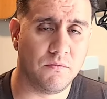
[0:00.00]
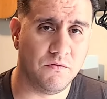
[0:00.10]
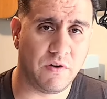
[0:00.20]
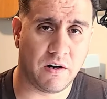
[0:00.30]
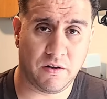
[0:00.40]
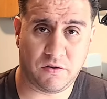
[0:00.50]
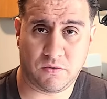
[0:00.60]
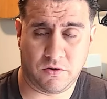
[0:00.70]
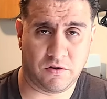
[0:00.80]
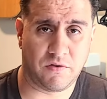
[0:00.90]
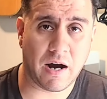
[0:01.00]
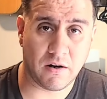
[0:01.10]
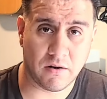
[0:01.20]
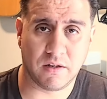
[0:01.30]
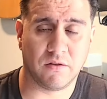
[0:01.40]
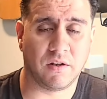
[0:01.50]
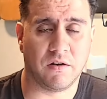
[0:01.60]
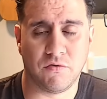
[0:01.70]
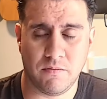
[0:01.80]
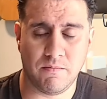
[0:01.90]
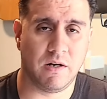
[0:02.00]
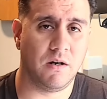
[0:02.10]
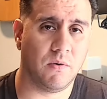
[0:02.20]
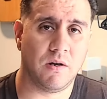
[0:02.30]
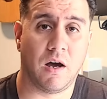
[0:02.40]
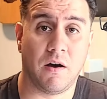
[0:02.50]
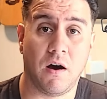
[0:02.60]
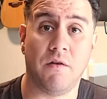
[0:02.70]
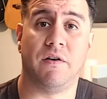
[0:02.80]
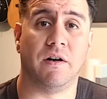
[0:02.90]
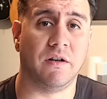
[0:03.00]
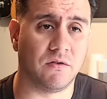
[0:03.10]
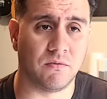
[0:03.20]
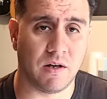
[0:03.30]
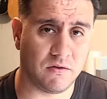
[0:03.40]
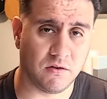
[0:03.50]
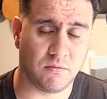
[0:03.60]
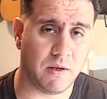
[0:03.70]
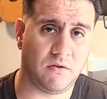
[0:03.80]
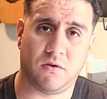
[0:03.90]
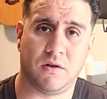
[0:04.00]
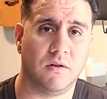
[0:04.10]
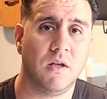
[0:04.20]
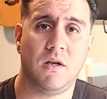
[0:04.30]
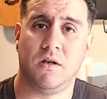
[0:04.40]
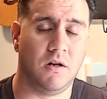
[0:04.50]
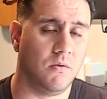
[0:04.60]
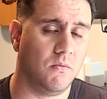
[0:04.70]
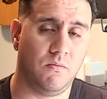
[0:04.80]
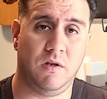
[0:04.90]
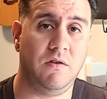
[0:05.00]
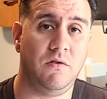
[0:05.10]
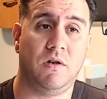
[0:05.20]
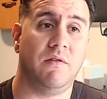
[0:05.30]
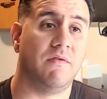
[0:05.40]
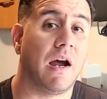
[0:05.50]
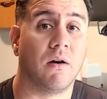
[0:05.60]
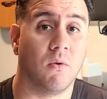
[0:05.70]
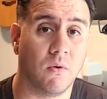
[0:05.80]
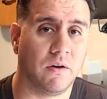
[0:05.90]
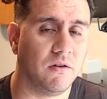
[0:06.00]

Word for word: various sorts of hirelings like footmen and whatnot of various races based on you know you could even hire orcs